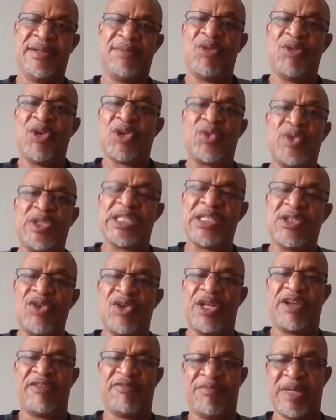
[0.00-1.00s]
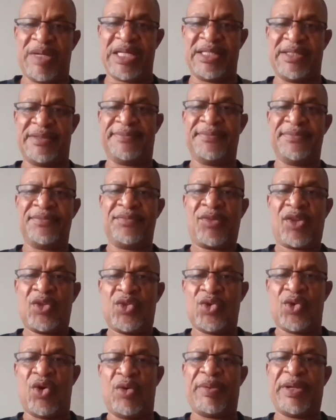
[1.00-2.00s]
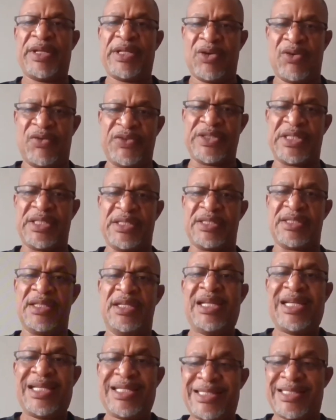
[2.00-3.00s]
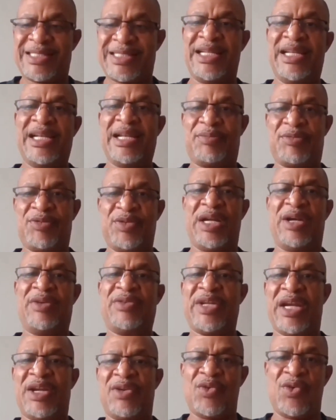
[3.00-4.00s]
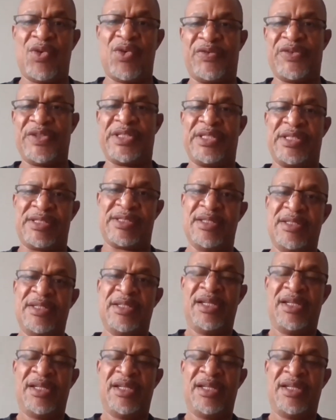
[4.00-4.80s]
Because we did not have money to open the offices. Still up to now, there are no offices.